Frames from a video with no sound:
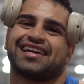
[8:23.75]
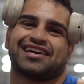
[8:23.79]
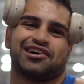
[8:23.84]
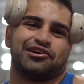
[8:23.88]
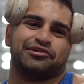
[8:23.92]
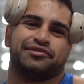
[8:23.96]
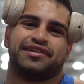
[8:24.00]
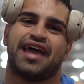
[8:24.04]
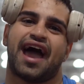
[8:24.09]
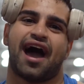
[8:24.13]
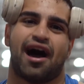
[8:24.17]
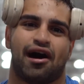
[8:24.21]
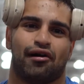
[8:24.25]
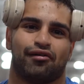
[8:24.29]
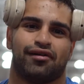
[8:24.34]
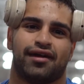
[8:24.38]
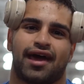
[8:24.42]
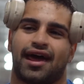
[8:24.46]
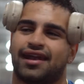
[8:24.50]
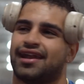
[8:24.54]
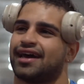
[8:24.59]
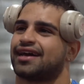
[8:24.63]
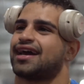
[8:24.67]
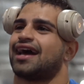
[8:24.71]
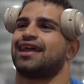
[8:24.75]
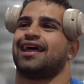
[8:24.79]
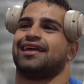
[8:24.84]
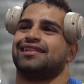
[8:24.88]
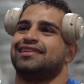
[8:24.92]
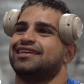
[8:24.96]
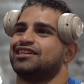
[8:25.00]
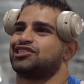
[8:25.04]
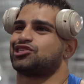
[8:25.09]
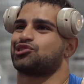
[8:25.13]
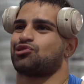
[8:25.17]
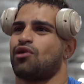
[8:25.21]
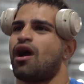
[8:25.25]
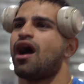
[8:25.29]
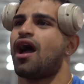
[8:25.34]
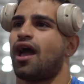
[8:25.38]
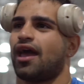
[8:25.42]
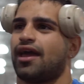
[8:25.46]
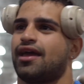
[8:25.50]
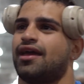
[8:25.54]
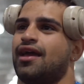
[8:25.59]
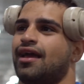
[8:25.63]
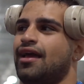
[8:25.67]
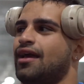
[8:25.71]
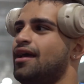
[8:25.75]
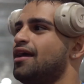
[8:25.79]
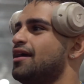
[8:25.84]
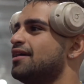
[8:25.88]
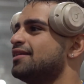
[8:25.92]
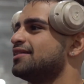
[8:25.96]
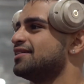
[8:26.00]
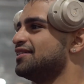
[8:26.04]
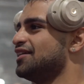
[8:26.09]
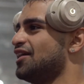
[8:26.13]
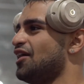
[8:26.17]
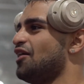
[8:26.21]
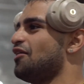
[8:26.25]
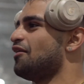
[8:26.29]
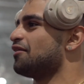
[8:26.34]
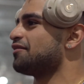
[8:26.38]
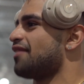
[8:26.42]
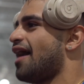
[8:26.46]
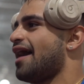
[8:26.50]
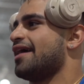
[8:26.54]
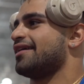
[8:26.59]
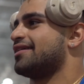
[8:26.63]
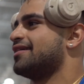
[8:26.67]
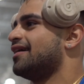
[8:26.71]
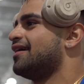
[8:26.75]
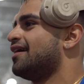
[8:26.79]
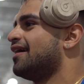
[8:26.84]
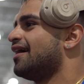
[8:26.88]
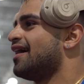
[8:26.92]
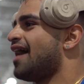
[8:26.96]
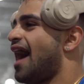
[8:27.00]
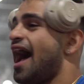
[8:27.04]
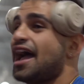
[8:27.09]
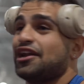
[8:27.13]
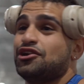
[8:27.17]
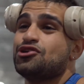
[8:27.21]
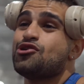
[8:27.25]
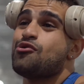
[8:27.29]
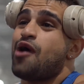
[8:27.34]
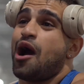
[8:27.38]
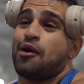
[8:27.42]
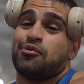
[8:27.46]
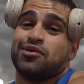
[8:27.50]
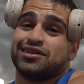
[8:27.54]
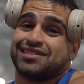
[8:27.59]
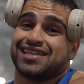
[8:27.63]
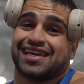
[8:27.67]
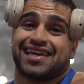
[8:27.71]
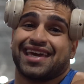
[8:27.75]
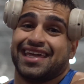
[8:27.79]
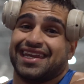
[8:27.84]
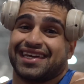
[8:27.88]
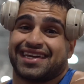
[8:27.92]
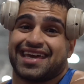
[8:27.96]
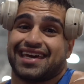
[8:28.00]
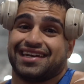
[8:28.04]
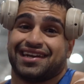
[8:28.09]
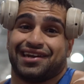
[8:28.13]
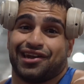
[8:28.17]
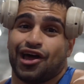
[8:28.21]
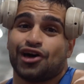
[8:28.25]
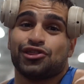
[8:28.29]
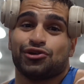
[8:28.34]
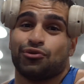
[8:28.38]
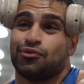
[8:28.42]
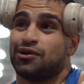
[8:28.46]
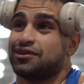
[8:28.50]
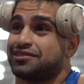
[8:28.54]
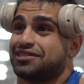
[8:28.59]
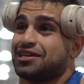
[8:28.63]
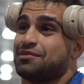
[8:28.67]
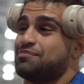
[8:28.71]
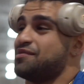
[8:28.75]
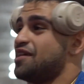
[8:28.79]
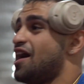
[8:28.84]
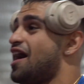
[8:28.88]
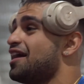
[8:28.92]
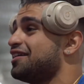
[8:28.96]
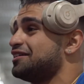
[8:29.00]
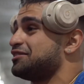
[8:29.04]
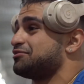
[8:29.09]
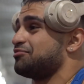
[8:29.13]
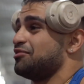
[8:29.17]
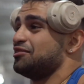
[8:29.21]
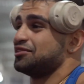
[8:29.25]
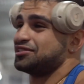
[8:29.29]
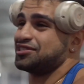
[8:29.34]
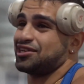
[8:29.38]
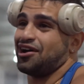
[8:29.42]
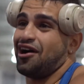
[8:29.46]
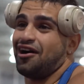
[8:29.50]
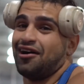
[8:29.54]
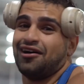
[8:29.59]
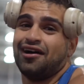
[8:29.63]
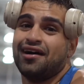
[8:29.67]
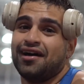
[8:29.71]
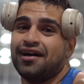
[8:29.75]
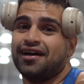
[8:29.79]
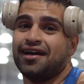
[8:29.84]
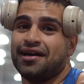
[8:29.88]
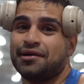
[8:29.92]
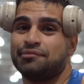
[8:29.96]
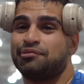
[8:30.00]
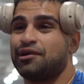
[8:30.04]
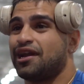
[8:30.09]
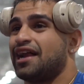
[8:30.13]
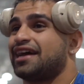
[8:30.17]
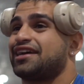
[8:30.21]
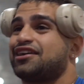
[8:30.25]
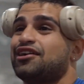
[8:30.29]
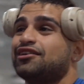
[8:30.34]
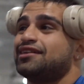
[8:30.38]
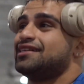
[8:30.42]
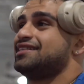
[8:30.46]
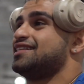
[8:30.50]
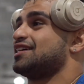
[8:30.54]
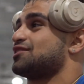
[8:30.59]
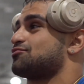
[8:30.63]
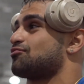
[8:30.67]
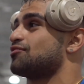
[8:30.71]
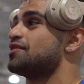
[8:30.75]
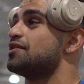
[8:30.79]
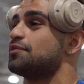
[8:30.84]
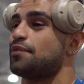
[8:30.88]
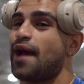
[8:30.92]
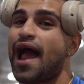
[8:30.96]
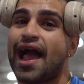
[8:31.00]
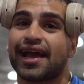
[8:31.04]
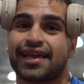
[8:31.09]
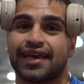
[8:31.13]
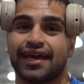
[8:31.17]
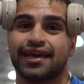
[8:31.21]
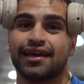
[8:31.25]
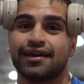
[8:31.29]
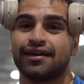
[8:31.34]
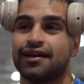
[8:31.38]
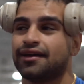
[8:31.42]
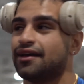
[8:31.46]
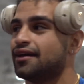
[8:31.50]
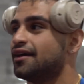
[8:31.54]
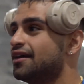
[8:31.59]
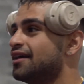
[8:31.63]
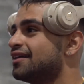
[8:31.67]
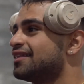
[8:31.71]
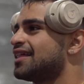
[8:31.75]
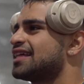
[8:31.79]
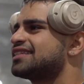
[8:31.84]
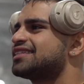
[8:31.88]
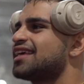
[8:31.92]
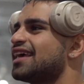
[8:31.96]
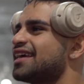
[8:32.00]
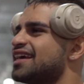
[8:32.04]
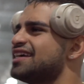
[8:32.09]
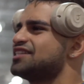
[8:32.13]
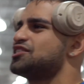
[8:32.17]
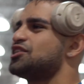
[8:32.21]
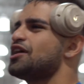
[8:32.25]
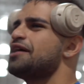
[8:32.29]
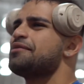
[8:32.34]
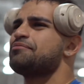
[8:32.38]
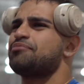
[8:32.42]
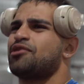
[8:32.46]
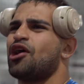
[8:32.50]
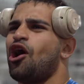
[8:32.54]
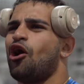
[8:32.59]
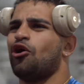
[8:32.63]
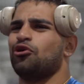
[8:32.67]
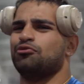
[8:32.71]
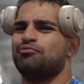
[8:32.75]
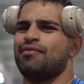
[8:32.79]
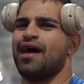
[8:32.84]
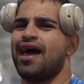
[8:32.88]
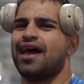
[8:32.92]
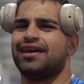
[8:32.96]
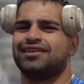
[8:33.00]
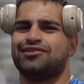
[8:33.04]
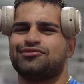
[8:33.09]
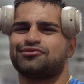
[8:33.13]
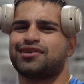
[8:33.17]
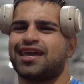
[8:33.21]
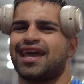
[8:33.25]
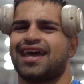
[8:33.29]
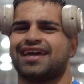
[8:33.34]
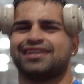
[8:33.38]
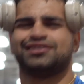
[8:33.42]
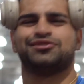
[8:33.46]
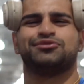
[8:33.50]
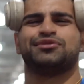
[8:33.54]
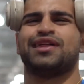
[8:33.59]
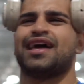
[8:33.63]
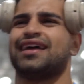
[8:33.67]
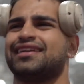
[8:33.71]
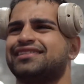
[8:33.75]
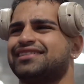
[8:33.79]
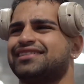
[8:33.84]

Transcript: to go down, and I got to at least try. You know, like, I knew I wasn't going to get another one, to be honest with y'all, but I couldn't just re-rack it. That's like a gym code, man. You can't do that